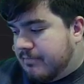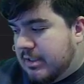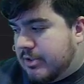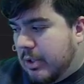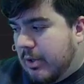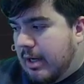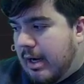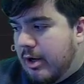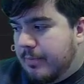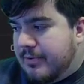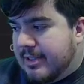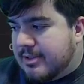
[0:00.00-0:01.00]
so I
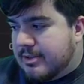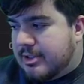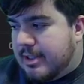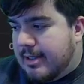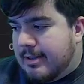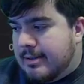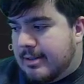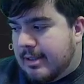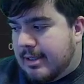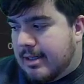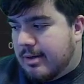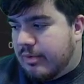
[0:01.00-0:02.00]
hope you guys understand
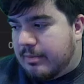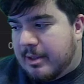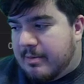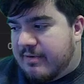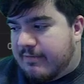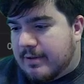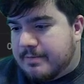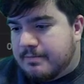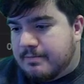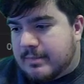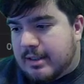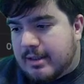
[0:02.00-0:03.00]
where I'm coming from.